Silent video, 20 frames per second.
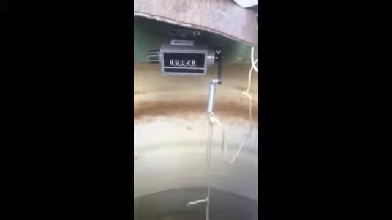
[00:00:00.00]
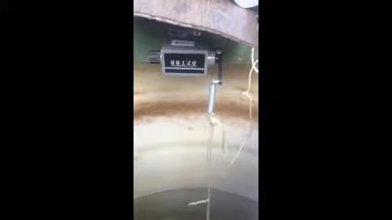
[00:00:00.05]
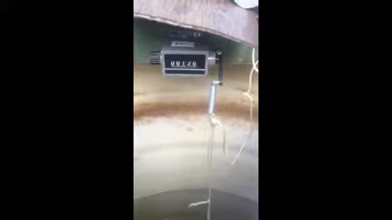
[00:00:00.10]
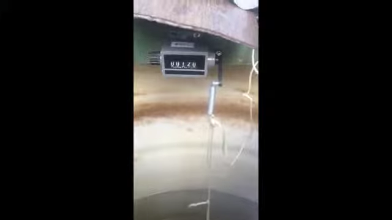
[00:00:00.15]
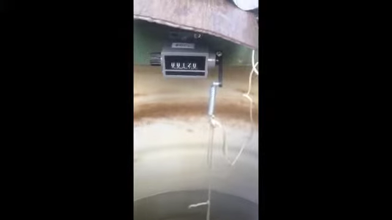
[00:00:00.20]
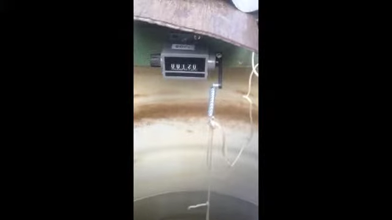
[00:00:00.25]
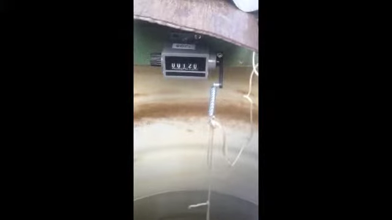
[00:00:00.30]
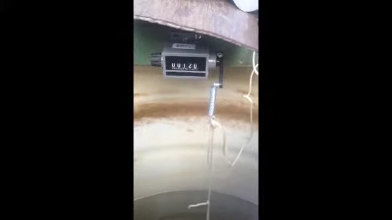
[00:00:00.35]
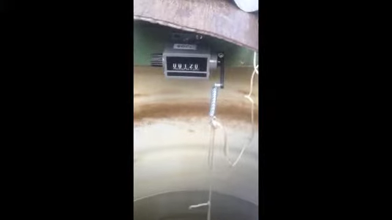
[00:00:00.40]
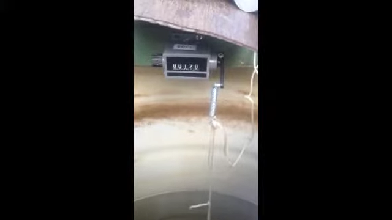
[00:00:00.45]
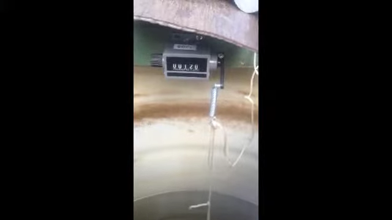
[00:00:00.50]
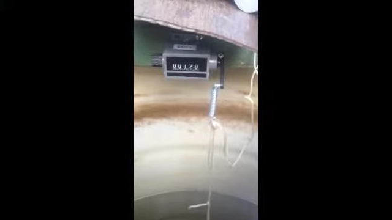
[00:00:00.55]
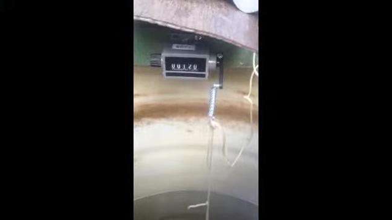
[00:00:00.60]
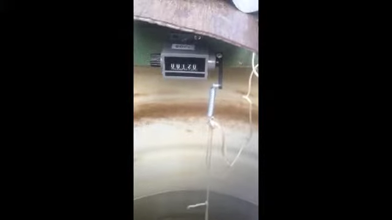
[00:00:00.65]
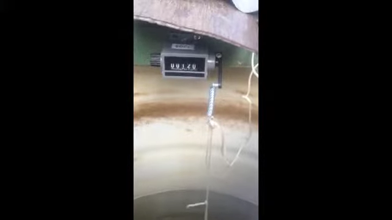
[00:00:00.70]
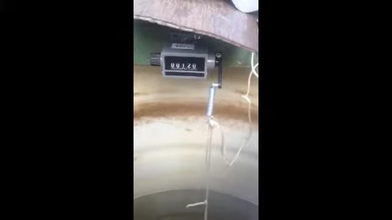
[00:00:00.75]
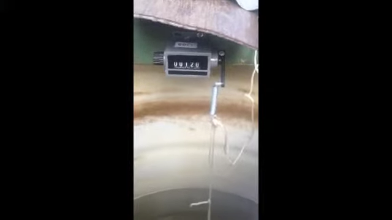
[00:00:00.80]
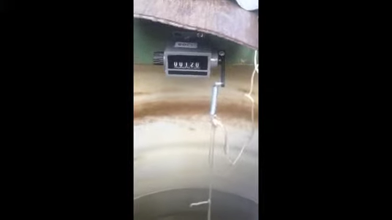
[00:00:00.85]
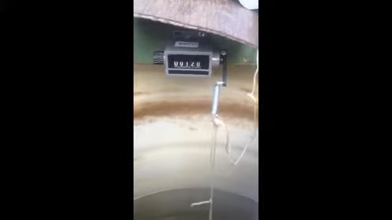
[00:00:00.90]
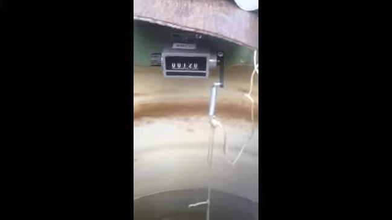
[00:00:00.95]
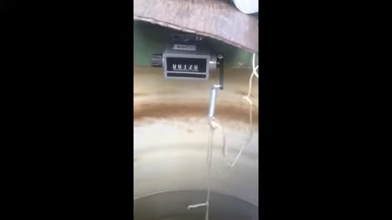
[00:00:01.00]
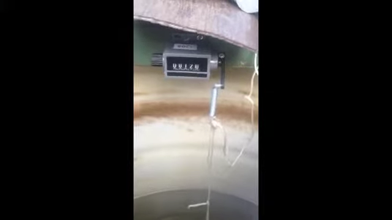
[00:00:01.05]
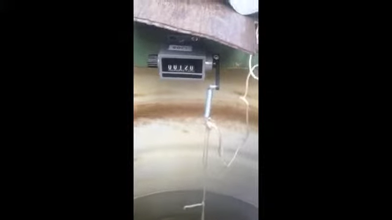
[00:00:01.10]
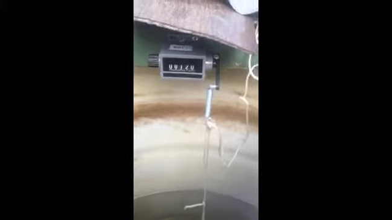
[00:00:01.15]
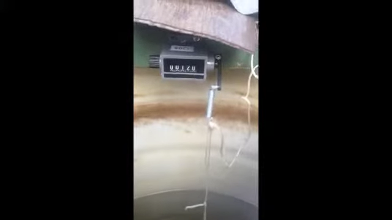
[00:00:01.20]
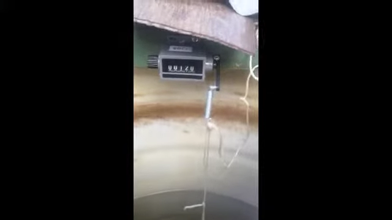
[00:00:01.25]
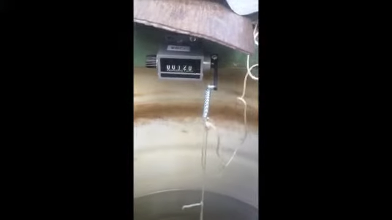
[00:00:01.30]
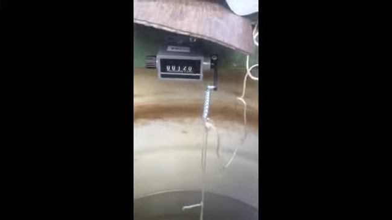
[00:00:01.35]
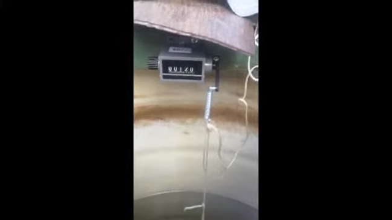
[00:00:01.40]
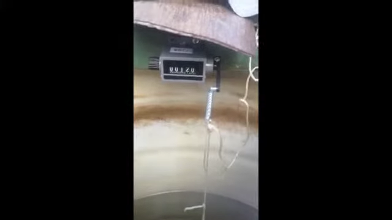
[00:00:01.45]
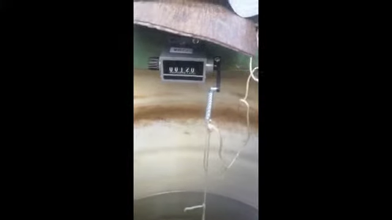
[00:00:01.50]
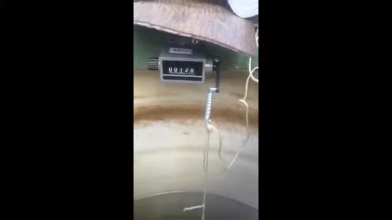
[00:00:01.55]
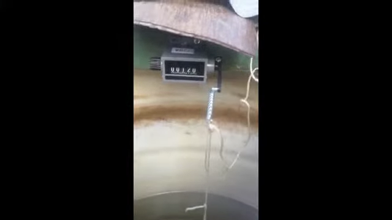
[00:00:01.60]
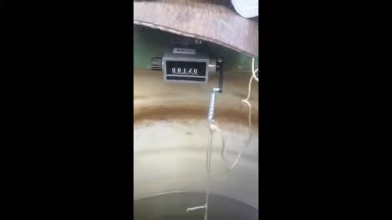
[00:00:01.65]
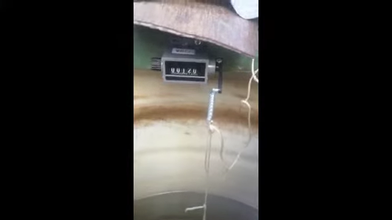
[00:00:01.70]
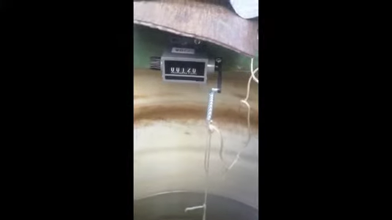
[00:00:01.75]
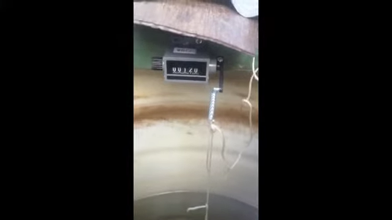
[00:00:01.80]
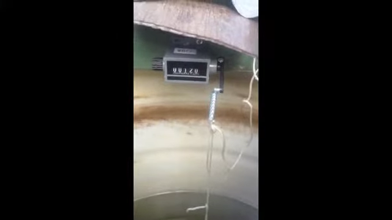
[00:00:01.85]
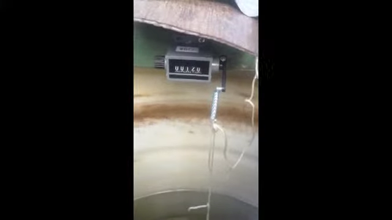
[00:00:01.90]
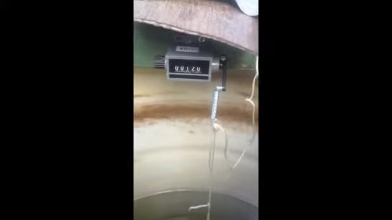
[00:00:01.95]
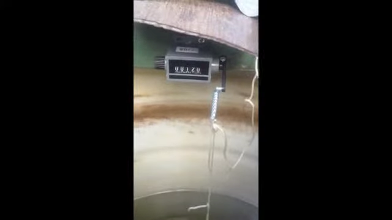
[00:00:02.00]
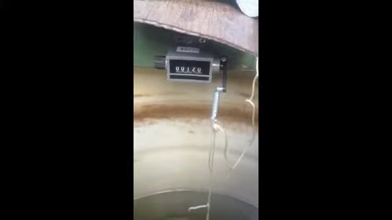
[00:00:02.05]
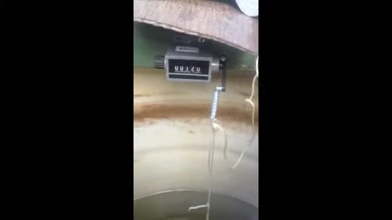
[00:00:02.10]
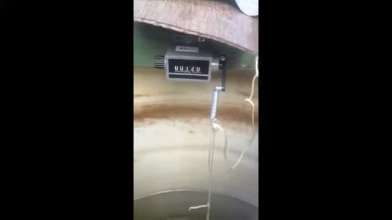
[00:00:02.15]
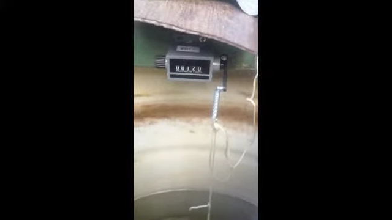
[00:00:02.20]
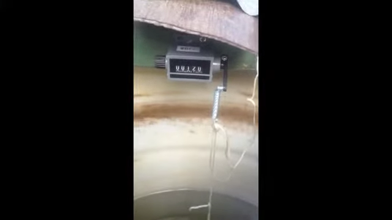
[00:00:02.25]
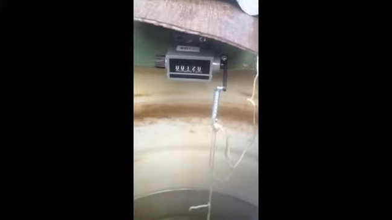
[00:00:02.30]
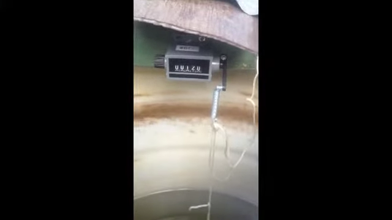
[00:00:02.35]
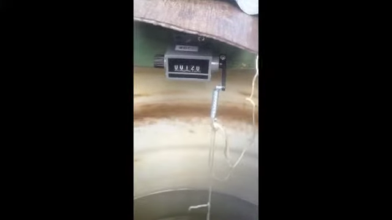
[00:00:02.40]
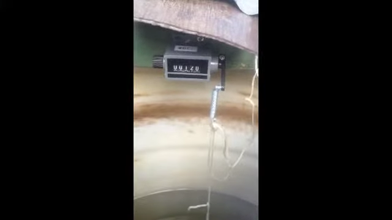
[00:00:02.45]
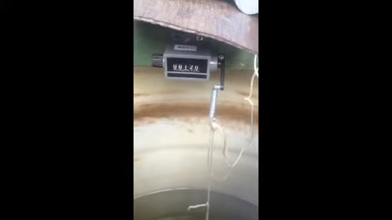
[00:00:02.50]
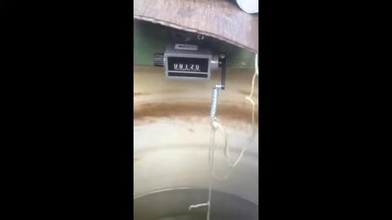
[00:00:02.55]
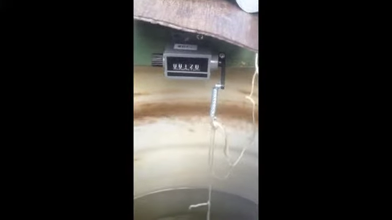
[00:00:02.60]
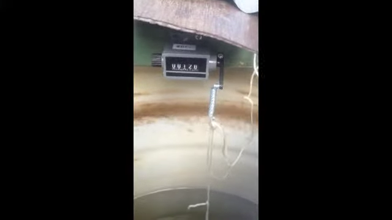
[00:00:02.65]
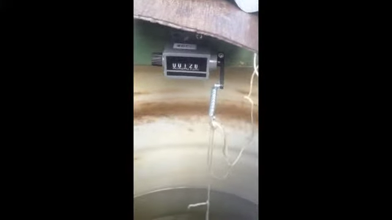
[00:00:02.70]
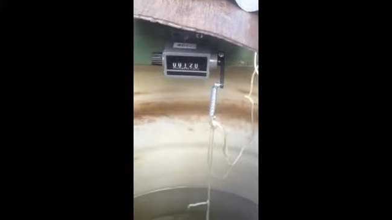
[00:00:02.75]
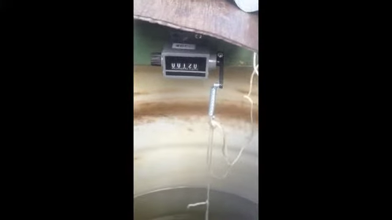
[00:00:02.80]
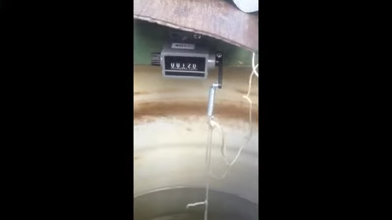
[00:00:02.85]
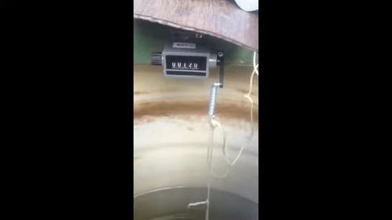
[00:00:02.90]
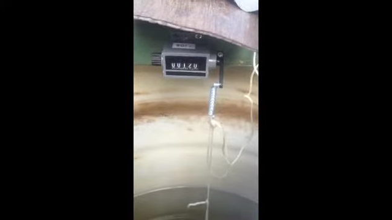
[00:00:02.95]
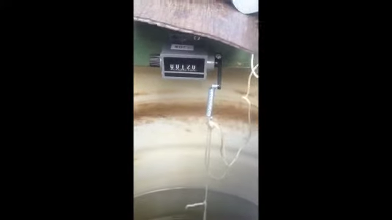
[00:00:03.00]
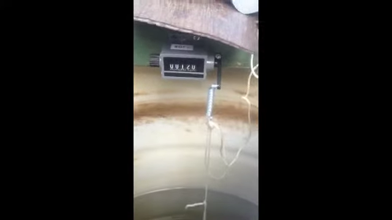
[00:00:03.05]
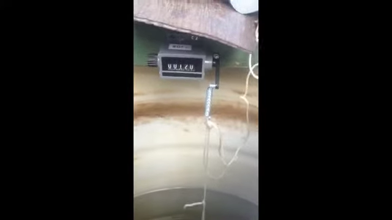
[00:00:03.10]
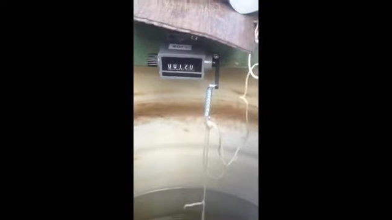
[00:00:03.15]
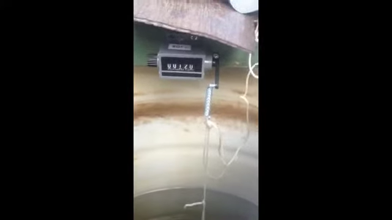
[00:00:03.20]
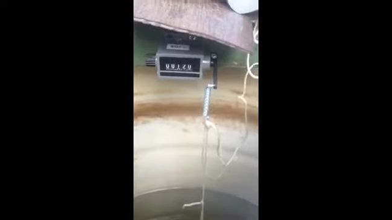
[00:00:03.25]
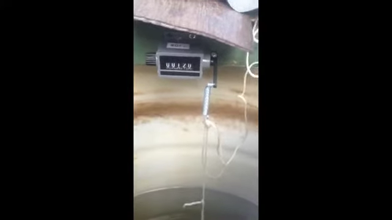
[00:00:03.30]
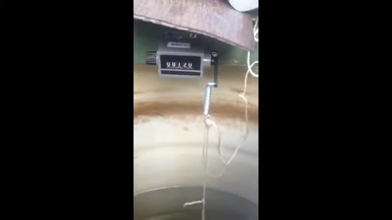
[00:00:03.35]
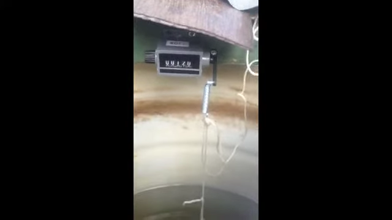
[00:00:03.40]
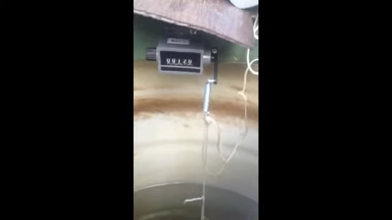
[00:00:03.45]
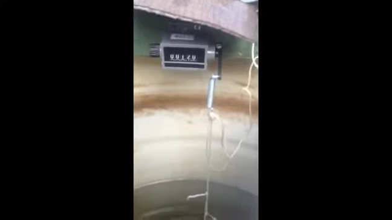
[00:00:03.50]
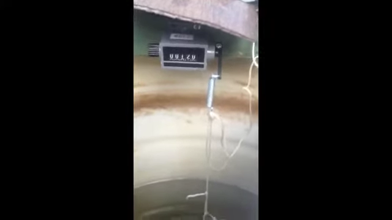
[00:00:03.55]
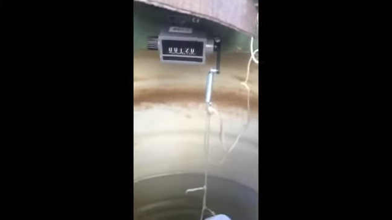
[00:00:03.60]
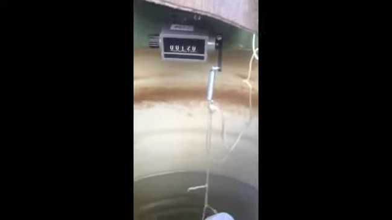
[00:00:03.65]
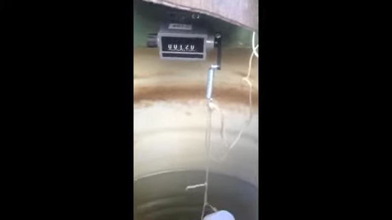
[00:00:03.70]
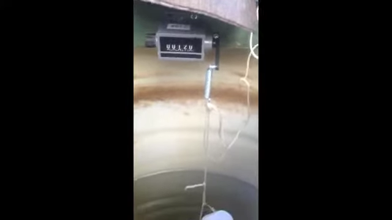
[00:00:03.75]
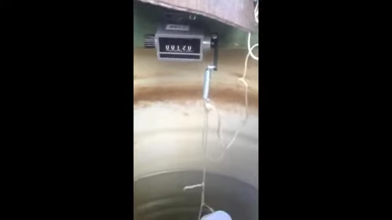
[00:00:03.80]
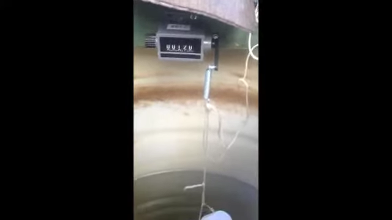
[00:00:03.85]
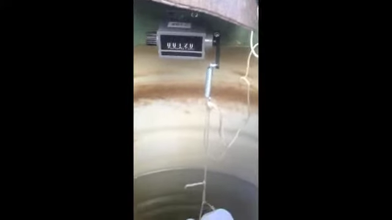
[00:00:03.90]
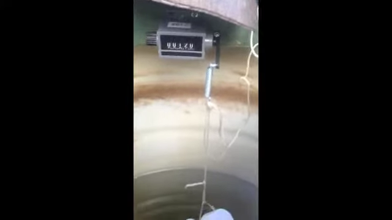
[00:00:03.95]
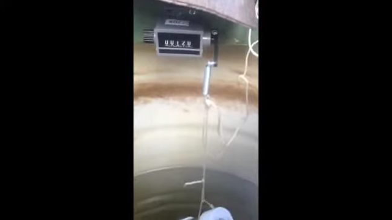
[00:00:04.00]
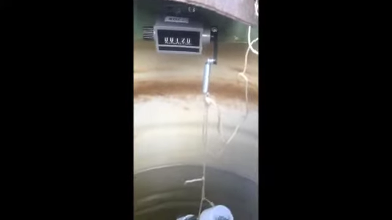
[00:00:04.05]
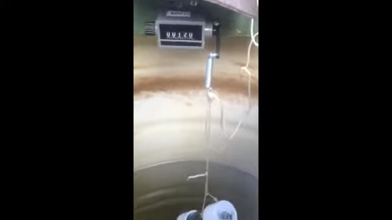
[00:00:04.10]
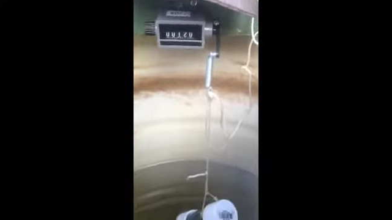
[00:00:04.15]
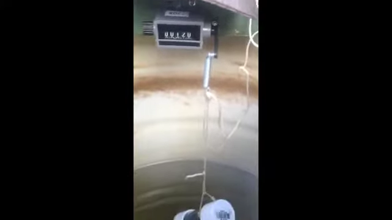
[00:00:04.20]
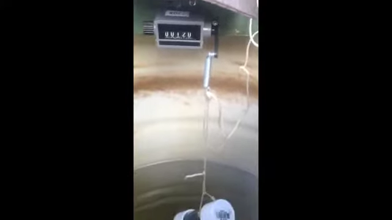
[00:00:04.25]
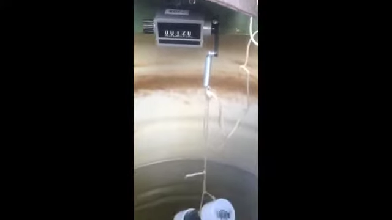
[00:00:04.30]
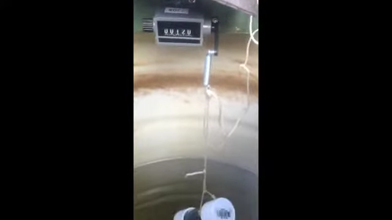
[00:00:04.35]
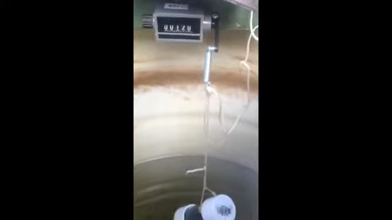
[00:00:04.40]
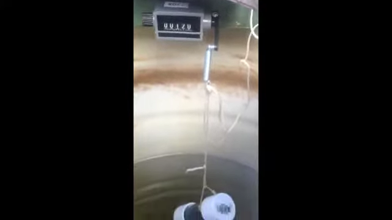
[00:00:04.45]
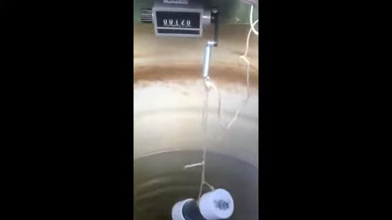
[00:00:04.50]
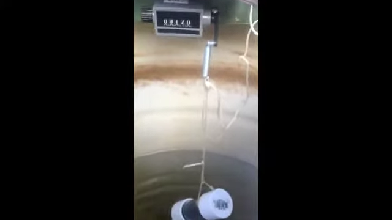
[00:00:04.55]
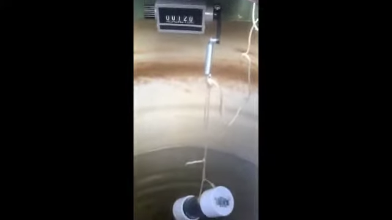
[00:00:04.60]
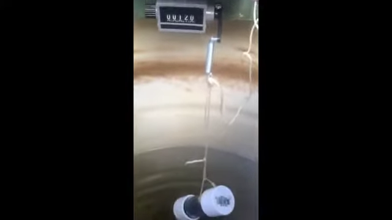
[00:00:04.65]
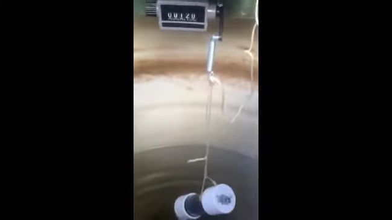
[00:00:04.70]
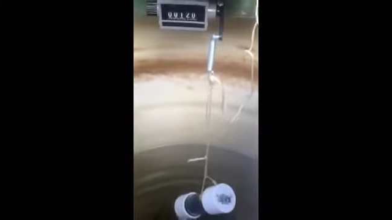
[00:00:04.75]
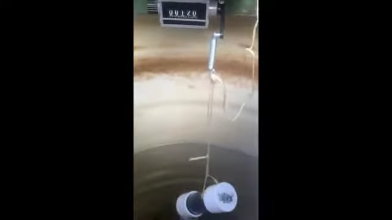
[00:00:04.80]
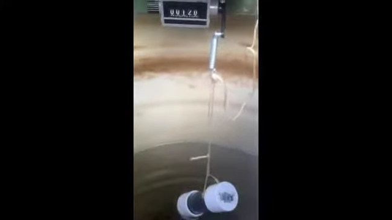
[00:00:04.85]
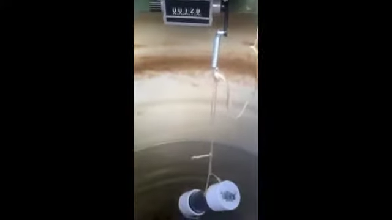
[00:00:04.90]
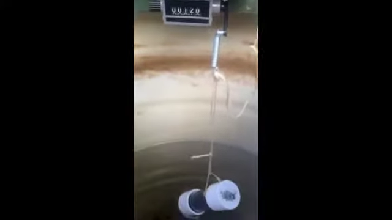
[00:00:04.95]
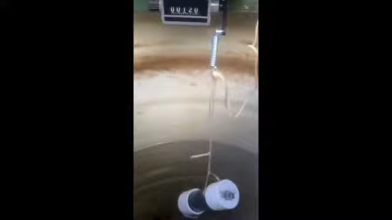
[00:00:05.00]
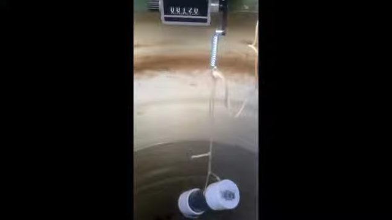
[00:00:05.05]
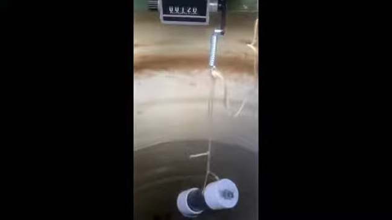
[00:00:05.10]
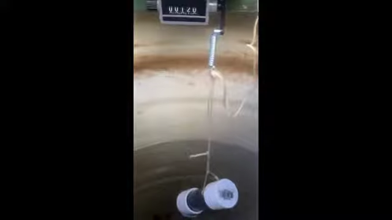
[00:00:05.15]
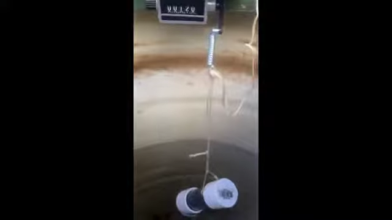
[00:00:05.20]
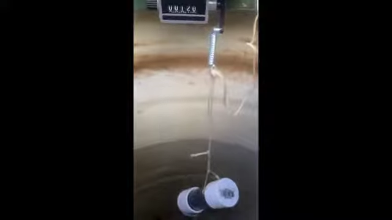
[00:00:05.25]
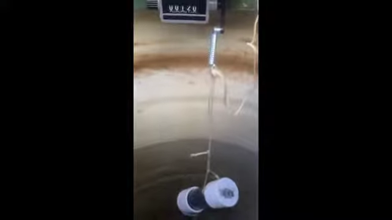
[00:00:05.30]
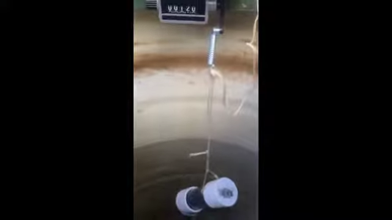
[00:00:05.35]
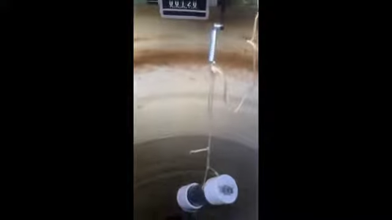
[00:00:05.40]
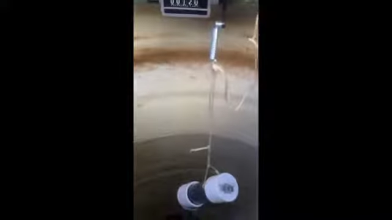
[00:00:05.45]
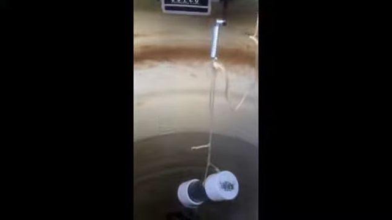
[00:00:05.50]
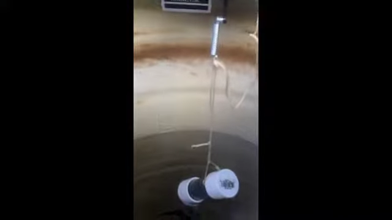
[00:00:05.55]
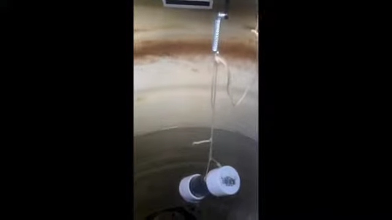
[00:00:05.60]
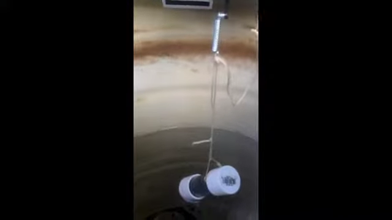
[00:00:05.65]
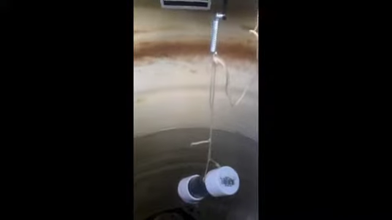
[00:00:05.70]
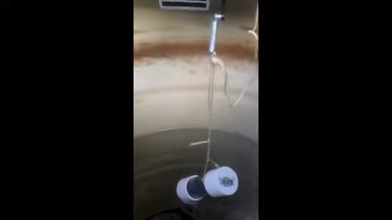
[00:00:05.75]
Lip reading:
No face is visible, so there are no lips to read.